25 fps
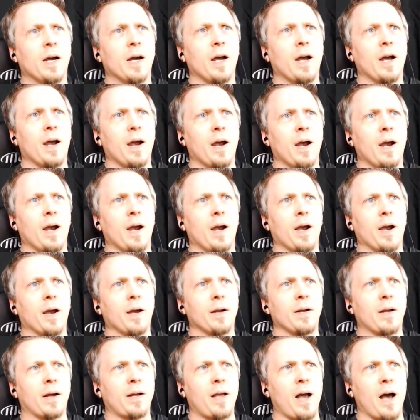
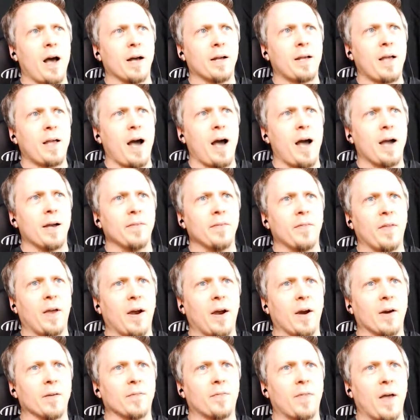And I got a guy in
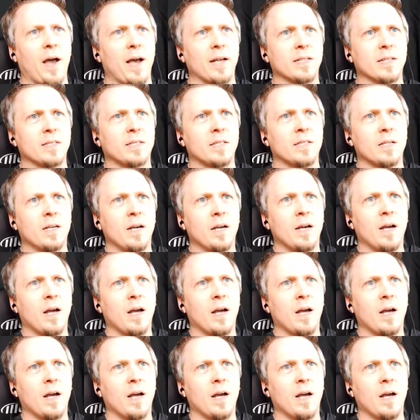there that's